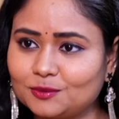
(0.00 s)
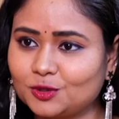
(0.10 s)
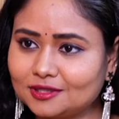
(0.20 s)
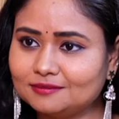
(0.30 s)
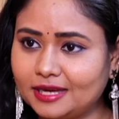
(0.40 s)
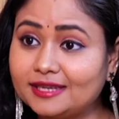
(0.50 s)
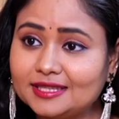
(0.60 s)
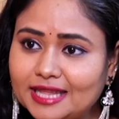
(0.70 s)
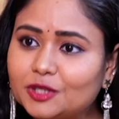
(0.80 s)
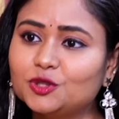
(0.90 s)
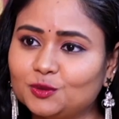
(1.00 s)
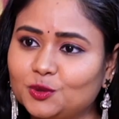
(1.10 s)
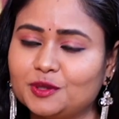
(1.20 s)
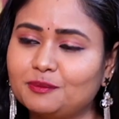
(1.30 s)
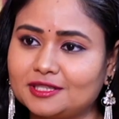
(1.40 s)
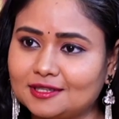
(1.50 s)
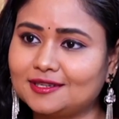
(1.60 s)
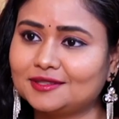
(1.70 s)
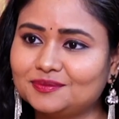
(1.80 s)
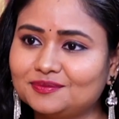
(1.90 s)
with any Telugu movie in
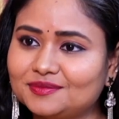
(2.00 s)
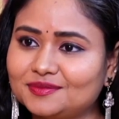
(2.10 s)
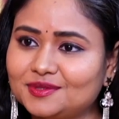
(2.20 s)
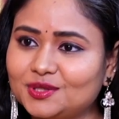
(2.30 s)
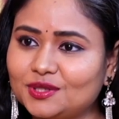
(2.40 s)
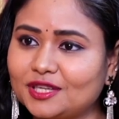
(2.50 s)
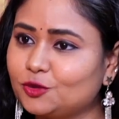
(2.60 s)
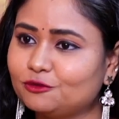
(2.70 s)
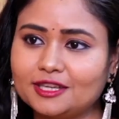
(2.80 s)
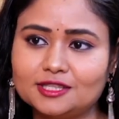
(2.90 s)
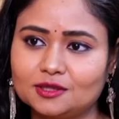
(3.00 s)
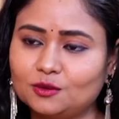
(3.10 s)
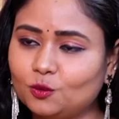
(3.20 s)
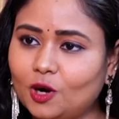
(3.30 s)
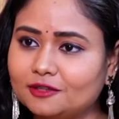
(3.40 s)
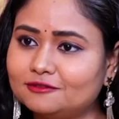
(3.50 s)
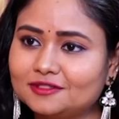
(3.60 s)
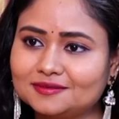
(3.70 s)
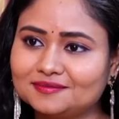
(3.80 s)
particular, like you felt wow?